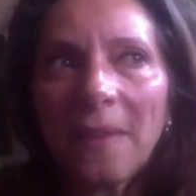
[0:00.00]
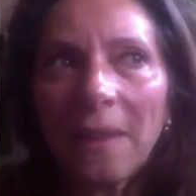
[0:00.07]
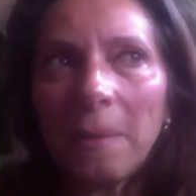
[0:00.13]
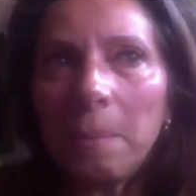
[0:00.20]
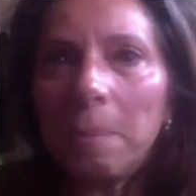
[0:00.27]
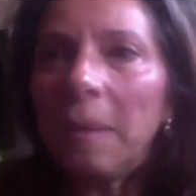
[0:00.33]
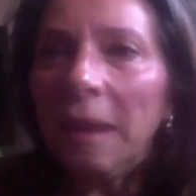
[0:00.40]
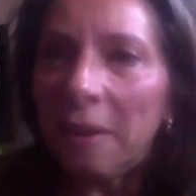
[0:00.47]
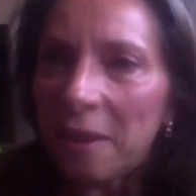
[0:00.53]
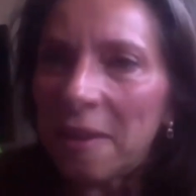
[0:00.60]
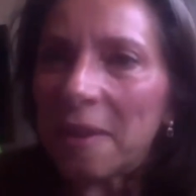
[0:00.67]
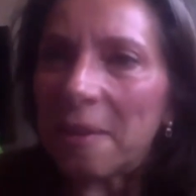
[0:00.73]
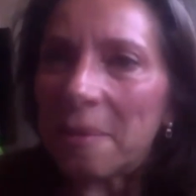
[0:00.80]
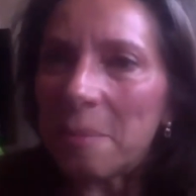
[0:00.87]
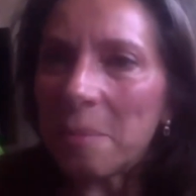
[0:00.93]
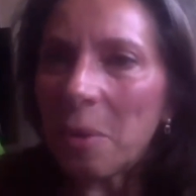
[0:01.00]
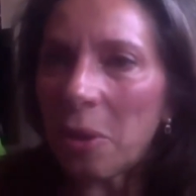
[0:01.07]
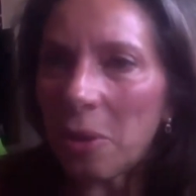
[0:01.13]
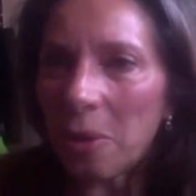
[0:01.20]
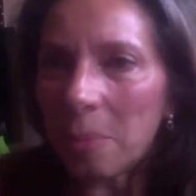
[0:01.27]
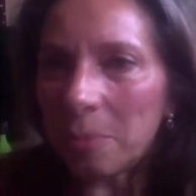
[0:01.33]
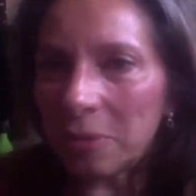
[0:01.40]
media
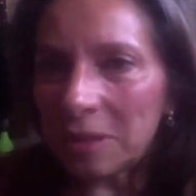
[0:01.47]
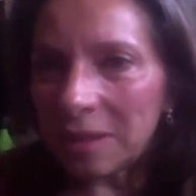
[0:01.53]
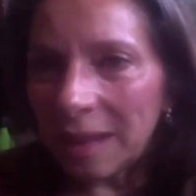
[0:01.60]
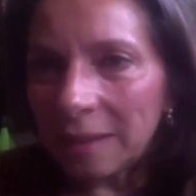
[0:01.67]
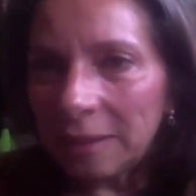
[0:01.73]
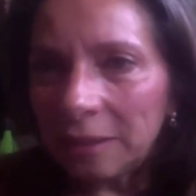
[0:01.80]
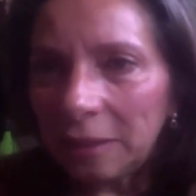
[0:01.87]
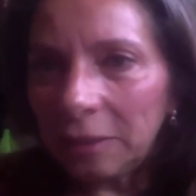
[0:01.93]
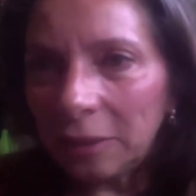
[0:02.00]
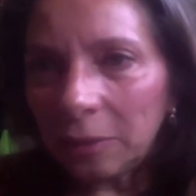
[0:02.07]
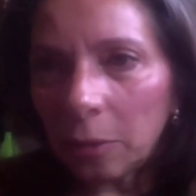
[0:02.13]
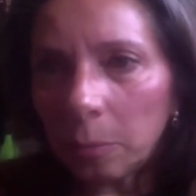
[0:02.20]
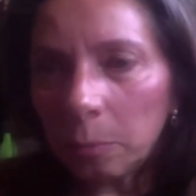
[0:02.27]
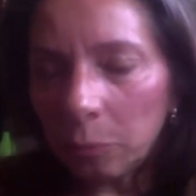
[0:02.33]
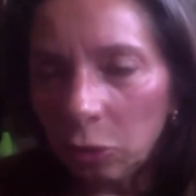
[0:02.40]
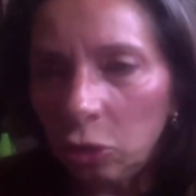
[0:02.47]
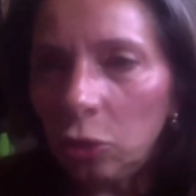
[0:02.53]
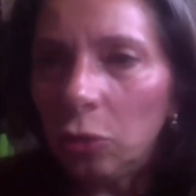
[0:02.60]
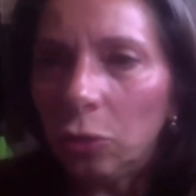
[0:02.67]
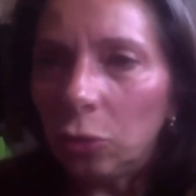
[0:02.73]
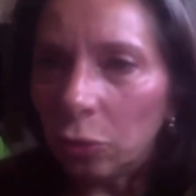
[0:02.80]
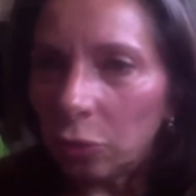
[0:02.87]
presented
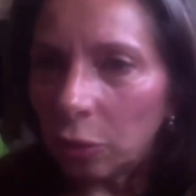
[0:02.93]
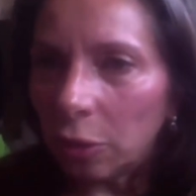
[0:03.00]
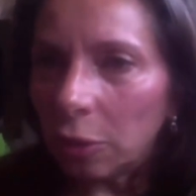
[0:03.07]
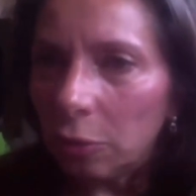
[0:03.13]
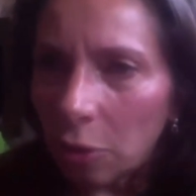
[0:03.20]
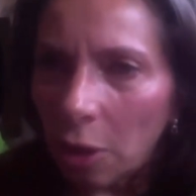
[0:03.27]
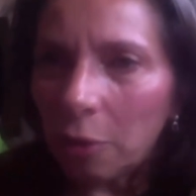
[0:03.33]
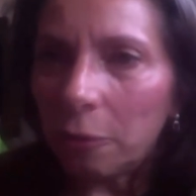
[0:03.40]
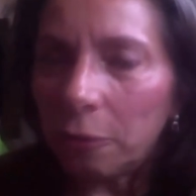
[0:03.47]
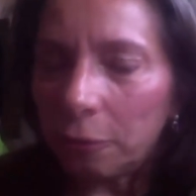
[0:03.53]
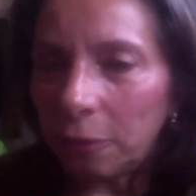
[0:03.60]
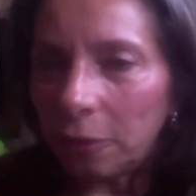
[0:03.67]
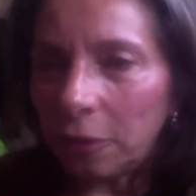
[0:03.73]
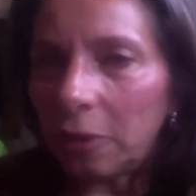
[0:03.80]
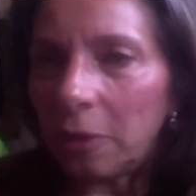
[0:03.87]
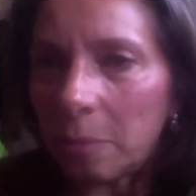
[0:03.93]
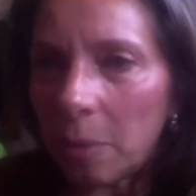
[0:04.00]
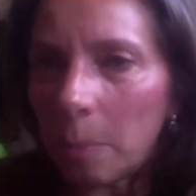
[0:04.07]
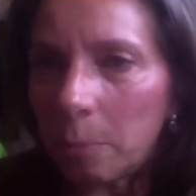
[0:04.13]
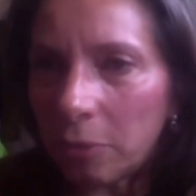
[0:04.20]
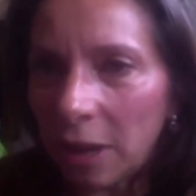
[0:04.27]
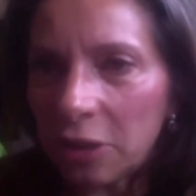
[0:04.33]
due to a lot of
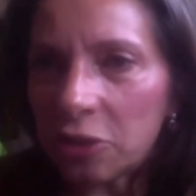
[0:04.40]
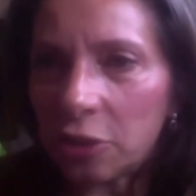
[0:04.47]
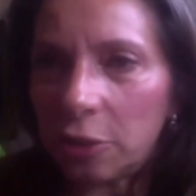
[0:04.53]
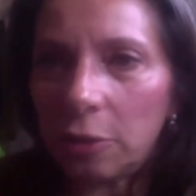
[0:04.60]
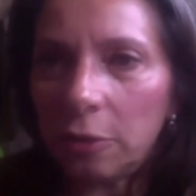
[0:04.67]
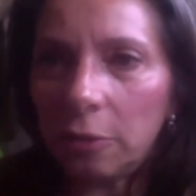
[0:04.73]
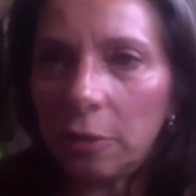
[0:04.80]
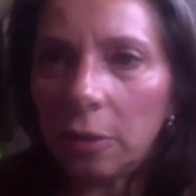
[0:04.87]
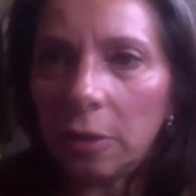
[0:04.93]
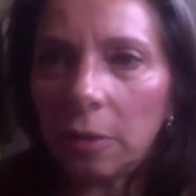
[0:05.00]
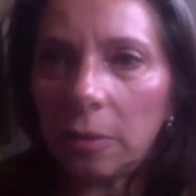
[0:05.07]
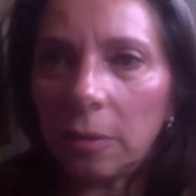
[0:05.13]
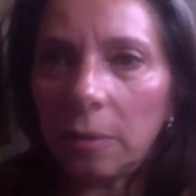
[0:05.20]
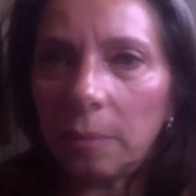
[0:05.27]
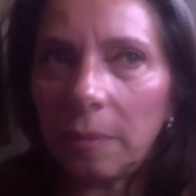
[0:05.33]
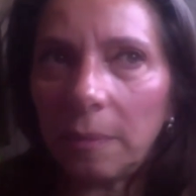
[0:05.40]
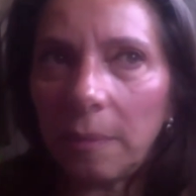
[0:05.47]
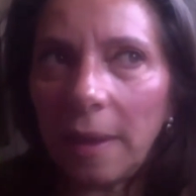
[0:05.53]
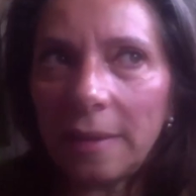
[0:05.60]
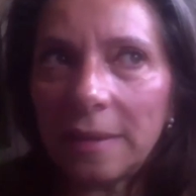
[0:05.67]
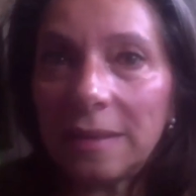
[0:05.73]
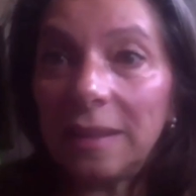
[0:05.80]
pressure,
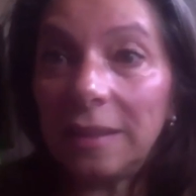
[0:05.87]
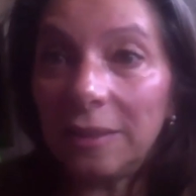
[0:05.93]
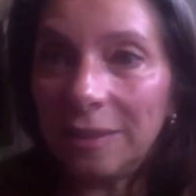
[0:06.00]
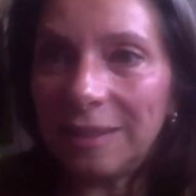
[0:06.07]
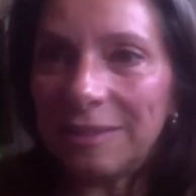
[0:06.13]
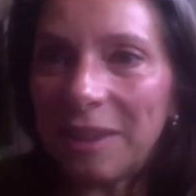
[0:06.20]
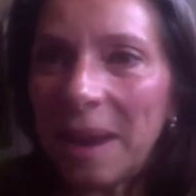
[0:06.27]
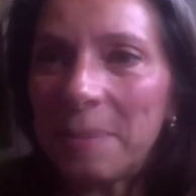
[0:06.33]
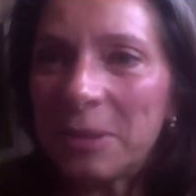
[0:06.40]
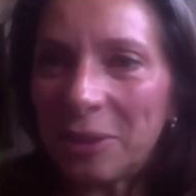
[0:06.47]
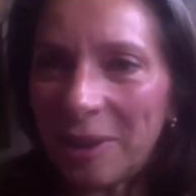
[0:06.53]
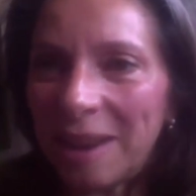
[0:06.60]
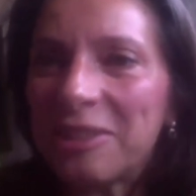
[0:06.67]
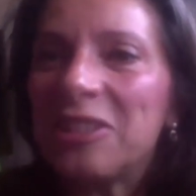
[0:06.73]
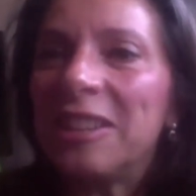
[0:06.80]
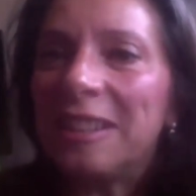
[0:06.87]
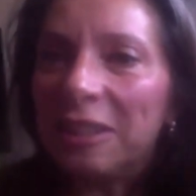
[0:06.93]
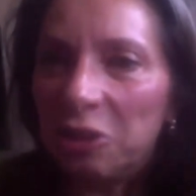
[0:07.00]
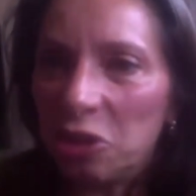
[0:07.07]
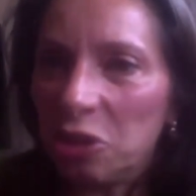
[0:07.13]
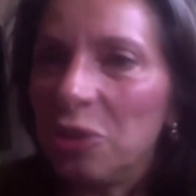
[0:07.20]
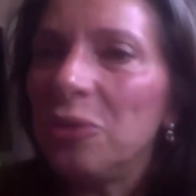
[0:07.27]
as the rapes are actually
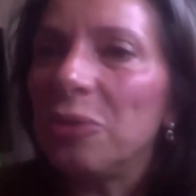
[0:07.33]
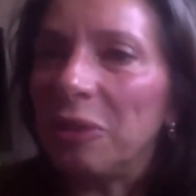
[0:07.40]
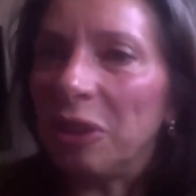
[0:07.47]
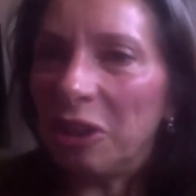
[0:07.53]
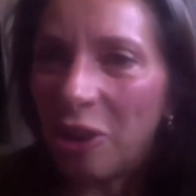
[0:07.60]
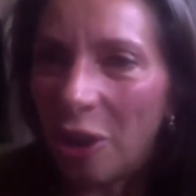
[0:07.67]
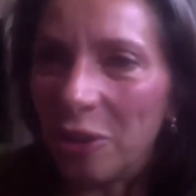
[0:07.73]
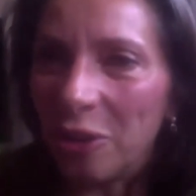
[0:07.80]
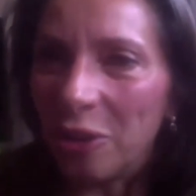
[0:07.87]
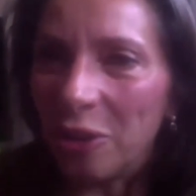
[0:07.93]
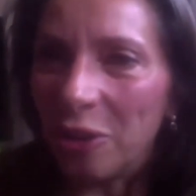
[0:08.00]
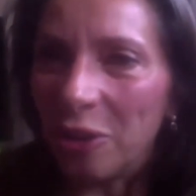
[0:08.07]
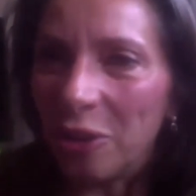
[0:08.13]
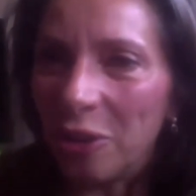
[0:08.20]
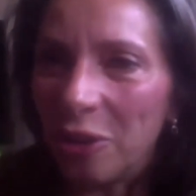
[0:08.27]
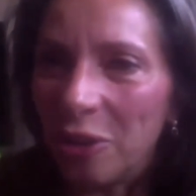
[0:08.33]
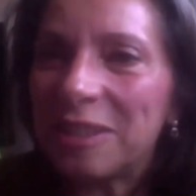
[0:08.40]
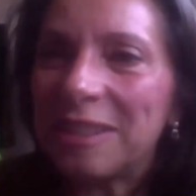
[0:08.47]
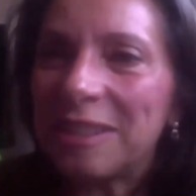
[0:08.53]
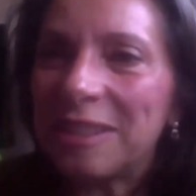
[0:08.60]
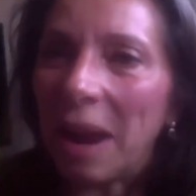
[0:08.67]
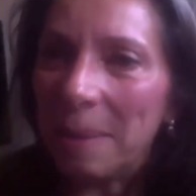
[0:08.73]
continuing.
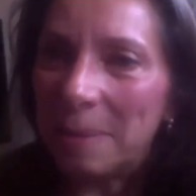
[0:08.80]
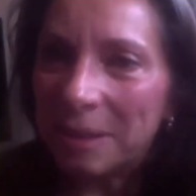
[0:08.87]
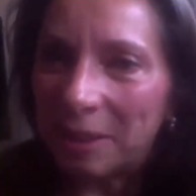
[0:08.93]
Constant